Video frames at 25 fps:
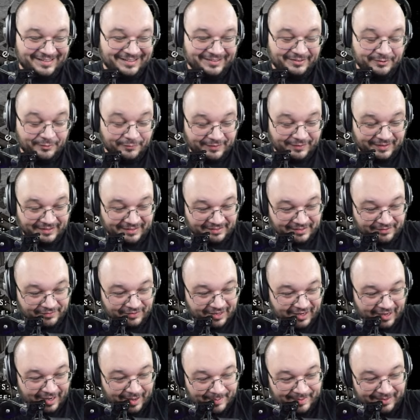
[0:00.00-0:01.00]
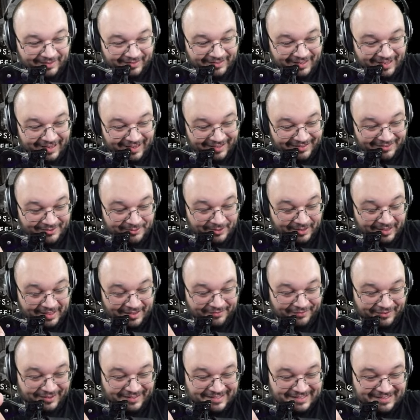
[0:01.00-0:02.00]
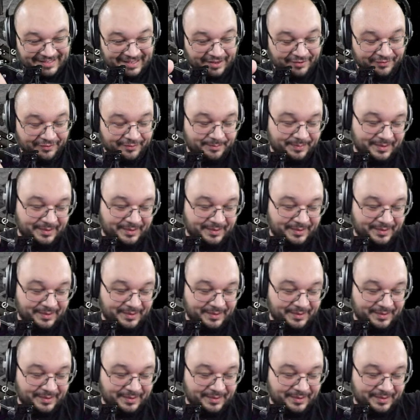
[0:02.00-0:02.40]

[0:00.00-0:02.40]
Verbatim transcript: don't forget to leave a comment, a like, do all that fun stuff